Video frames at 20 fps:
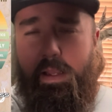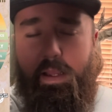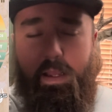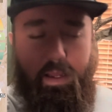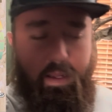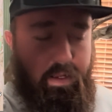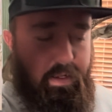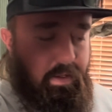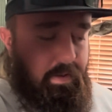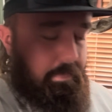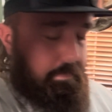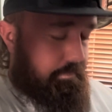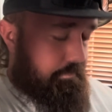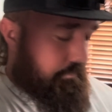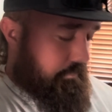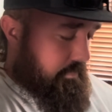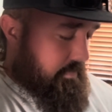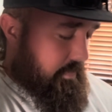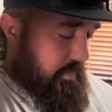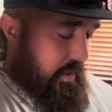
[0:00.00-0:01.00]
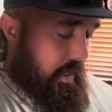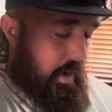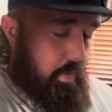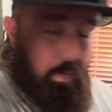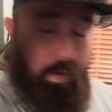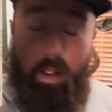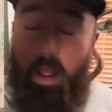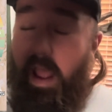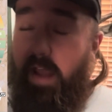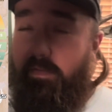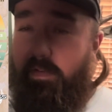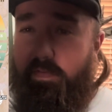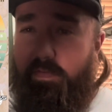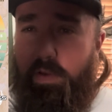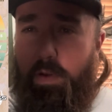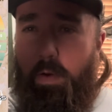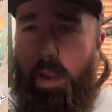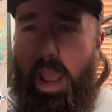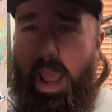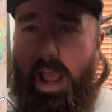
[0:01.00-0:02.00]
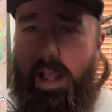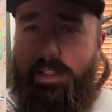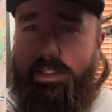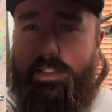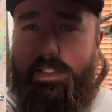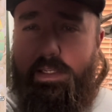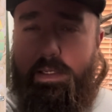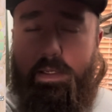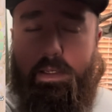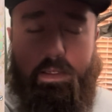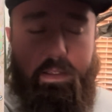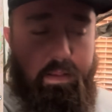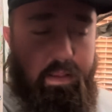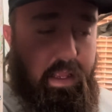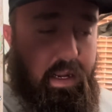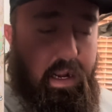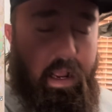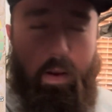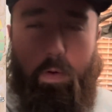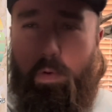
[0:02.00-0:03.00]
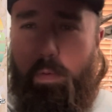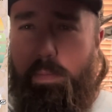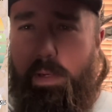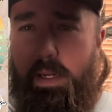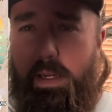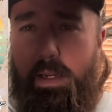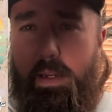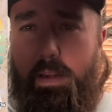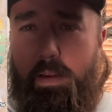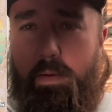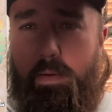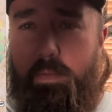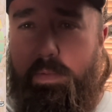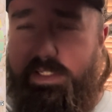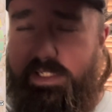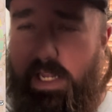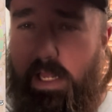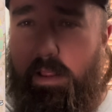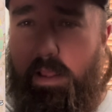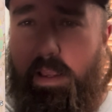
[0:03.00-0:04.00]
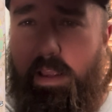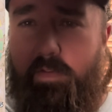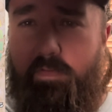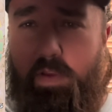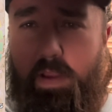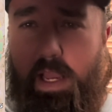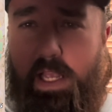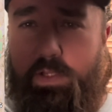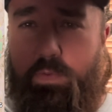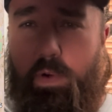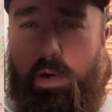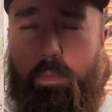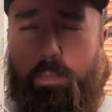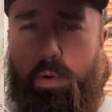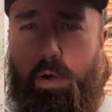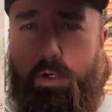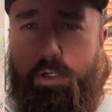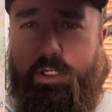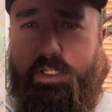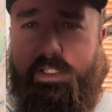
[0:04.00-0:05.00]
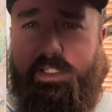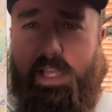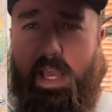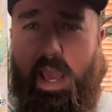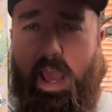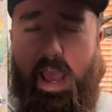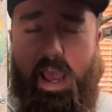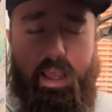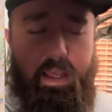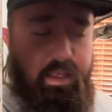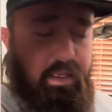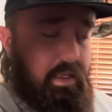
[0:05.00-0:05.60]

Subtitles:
I will have a few hats that I will be selling if you guys want to purchase a hat.